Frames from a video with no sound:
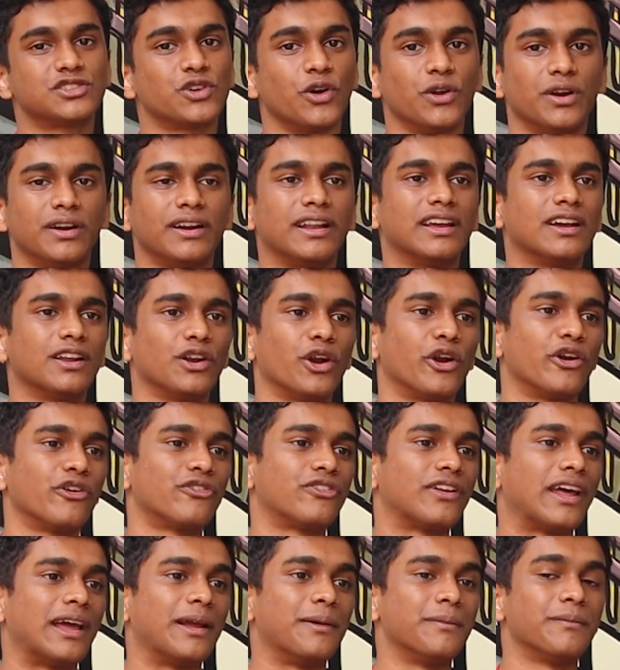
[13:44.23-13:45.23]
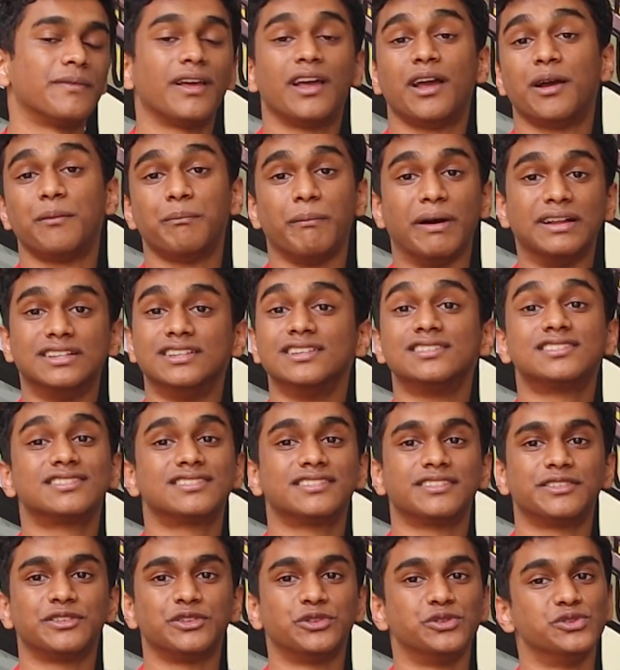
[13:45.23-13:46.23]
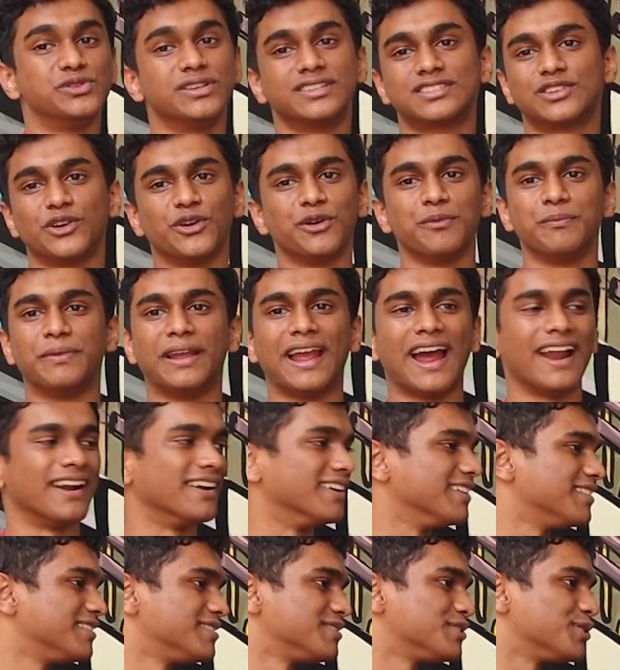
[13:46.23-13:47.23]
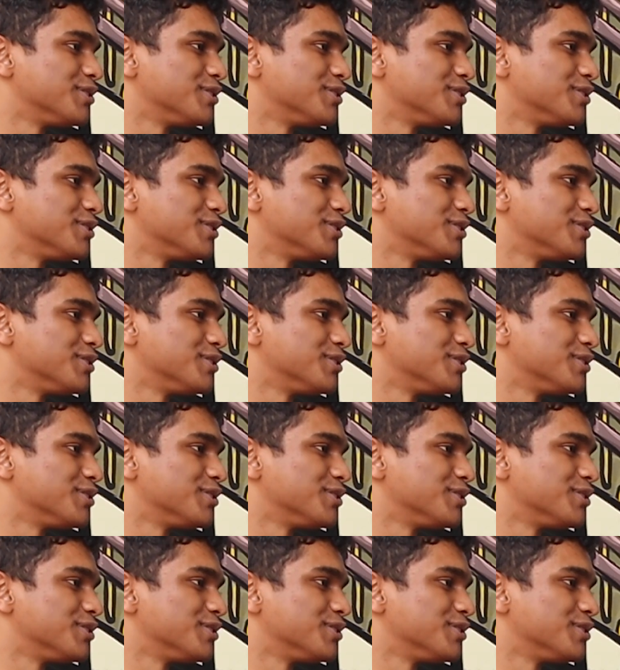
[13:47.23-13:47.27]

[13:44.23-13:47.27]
It's going to take a lot of time, but you just got to be at it.